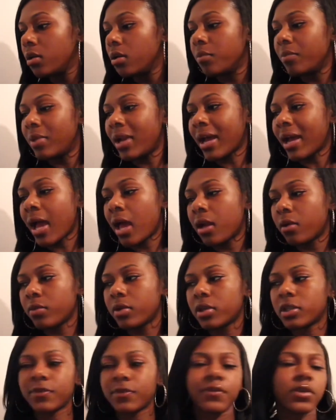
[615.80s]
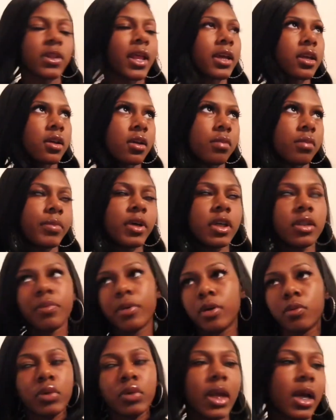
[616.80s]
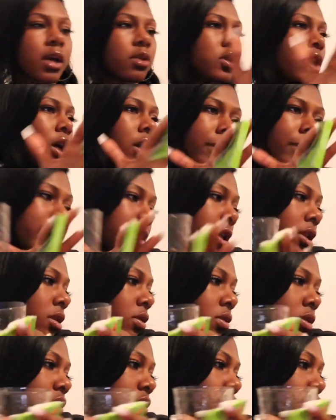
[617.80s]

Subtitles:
But I kind of was for like a good month, but we're not gonna talk about that though.